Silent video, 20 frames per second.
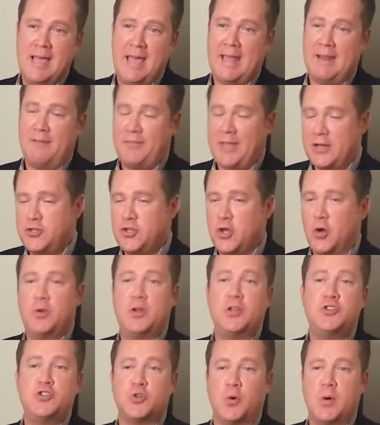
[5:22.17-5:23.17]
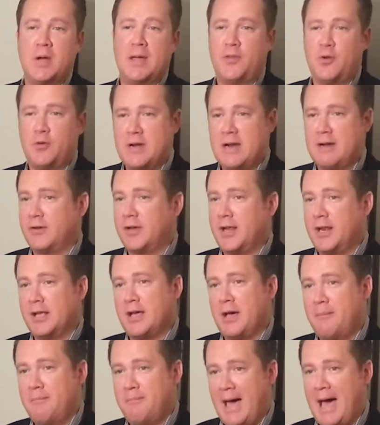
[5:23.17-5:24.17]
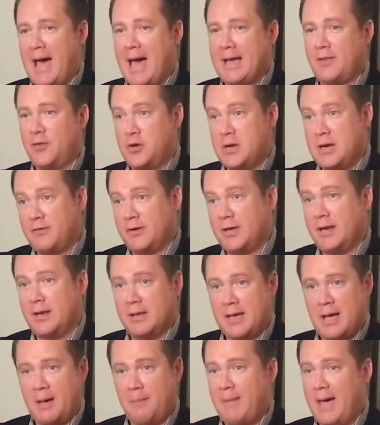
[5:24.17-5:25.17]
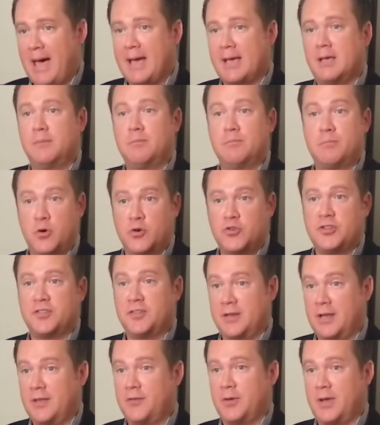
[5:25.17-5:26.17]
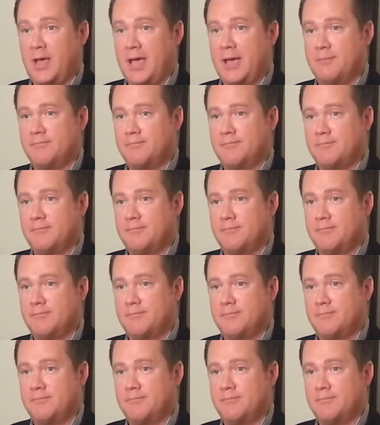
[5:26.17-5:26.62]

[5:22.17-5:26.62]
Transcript: And if they don't enjoy it, they're never going to come back, and they're never going to come back and purchase another game.